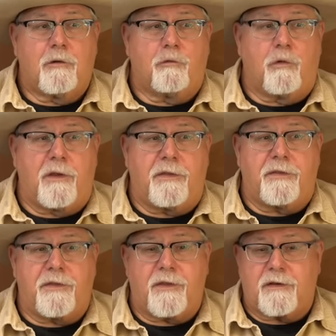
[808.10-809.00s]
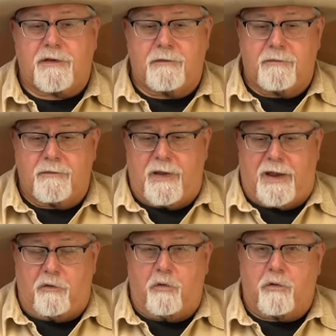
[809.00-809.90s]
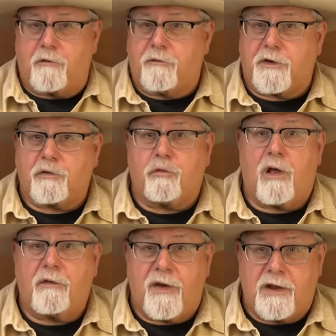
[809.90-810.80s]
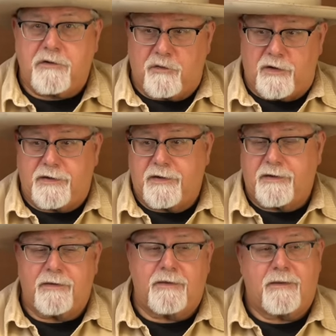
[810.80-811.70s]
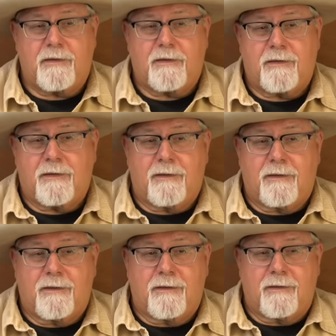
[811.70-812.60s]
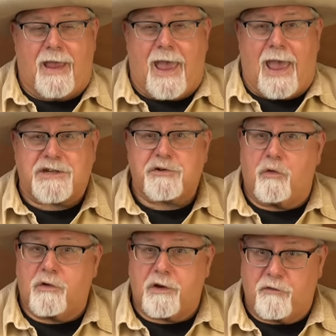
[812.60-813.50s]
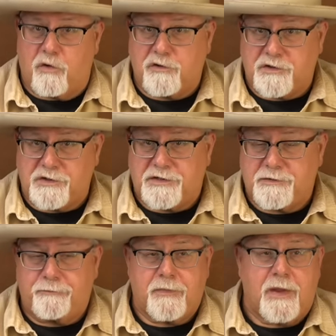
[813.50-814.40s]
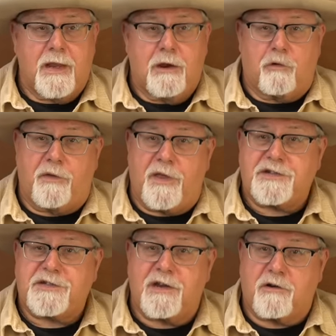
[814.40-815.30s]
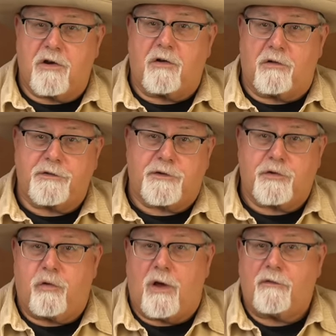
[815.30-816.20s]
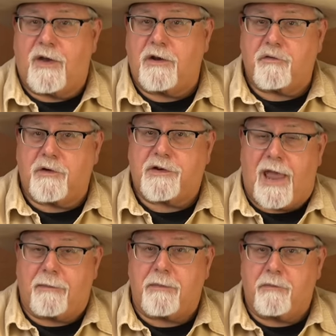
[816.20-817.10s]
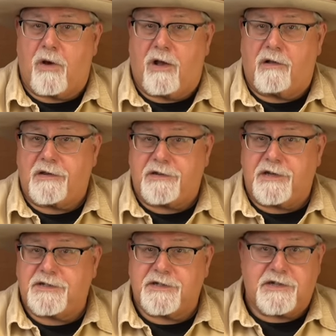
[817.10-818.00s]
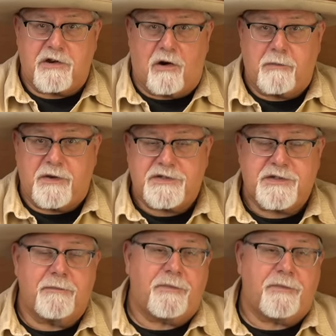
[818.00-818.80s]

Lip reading: with an order for 1,200 actual conversions, where they sent Colt 1,200 cap and ball 1860 Armies,